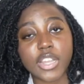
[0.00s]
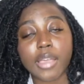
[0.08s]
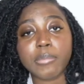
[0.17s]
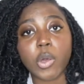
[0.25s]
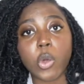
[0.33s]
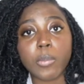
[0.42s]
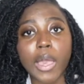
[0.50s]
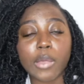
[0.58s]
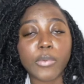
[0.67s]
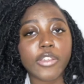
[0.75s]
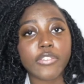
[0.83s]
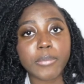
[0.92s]
I'm home, I
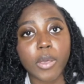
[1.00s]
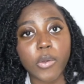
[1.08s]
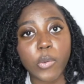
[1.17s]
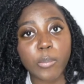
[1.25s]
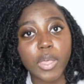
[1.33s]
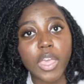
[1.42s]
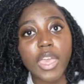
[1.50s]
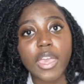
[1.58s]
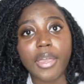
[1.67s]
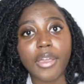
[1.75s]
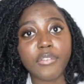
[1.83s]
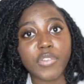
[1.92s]
work from home
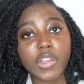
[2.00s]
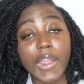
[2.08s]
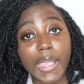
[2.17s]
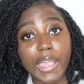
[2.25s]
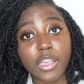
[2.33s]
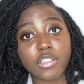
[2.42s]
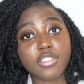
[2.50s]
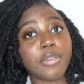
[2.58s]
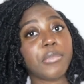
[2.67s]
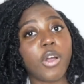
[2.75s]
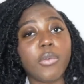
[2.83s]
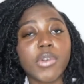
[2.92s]
every day, so
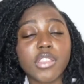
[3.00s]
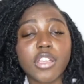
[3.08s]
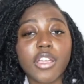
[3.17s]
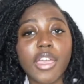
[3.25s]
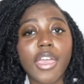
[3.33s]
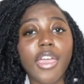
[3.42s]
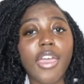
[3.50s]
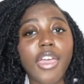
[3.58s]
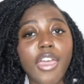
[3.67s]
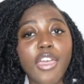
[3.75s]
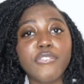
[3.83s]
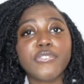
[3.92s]
I'm home with her
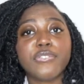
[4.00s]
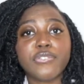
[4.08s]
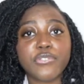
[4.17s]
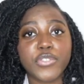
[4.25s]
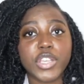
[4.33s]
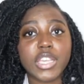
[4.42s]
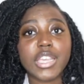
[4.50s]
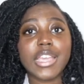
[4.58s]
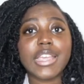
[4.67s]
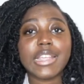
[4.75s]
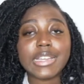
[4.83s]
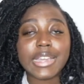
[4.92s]
every
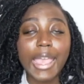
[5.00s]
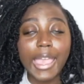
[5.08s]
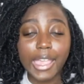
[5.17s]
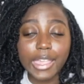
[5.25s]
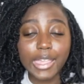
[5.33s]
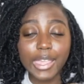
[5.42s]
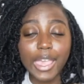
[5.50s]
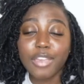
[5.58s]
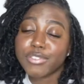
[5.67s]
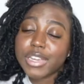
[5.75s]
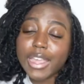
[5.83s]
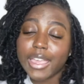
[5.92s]
day.
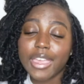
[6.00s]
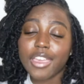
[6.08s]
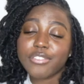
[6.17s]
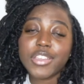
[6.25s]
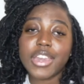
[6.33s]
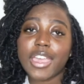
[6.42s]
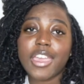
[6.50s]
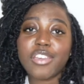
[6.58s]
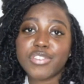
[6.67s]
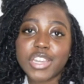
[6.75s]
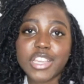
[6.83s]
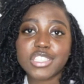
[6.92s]

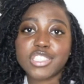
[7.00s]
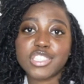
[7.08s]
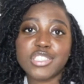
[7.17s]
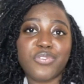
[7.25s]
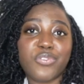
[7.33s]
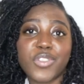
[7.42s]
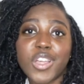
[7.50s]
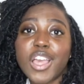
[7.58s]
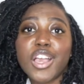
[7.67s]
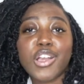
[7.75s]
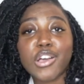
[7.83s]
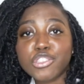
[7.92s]
She
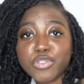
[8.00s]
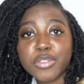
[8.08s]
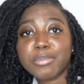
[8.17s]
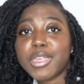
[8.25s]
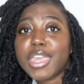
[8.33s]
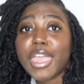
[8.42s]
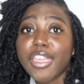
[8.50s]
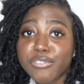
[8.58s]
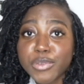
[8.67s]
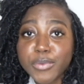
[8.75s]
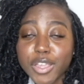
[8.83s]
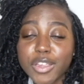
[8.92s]
goes with me
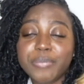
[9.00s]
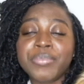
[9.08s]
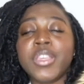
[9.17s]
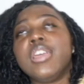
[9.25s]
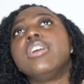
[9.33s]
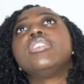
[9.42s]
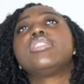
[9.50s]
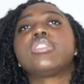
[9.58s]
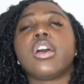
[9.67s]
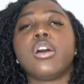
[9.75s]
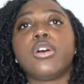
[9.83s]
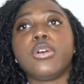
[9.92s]
everywhere,
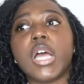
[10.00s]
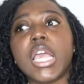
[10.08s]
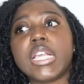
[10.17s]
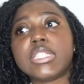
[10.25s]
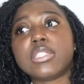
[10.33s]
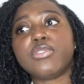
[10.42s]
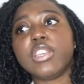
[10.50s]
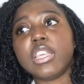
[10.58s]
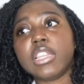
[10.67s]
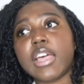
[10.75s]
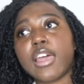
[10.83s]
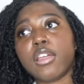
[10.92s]
so it's really
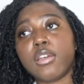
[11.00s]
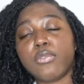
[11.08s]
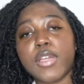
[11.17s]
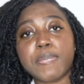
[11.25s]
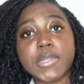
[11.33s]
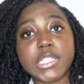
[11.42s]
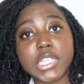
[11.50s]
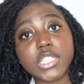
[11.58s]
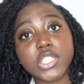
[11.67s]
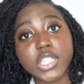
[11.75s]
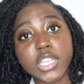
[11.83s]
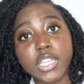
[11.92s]
a lot of
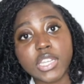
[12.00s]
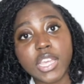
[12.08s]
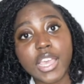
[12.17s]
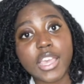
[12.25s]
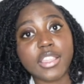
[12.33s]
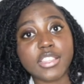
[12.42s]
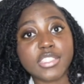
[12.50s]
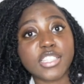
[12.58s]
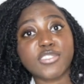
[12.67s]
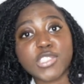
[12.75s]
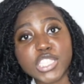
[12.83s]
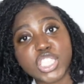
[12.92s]
repetition and
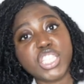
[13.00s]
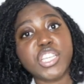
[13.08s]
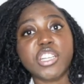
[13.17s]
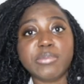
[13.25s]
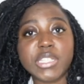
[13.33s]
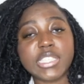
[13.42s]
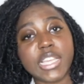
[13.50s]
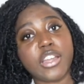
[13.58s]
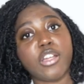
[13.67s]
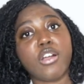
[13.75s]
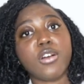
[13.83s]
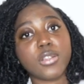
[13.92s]
stuff that she hear me say to
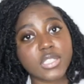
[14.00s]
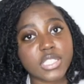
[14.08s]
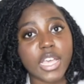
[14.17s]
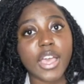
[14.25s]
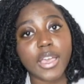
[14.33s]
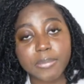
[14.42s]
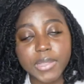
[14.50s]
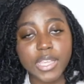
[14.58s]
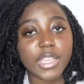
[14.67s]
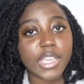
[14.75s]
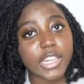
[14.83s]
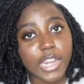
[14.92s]
her all the time,
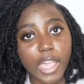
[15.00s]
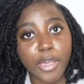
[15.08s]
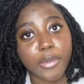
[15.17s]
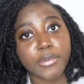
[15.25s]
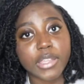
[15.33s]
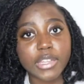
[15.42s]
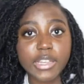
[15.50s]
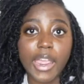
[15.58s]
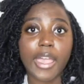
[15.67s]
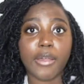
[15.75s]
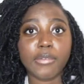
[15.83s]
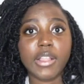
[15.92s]
like, get down, get
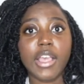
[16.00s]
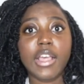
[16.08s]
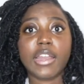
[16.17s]
down.